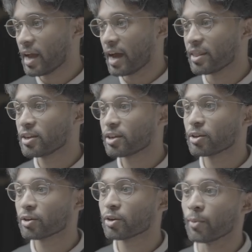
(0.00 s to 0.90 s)
and then you
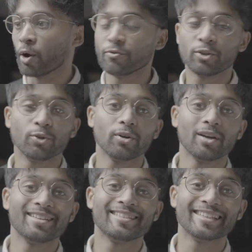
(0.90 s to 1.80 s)
can come over to
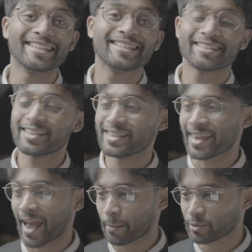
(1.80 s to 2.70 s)
delete
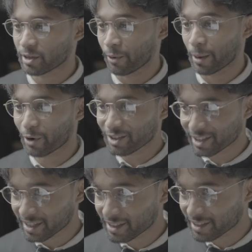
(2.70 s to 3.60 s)
gaps. When I press
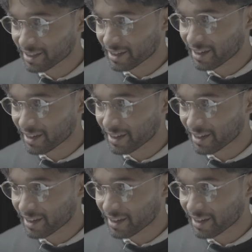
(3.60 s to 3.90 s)
this,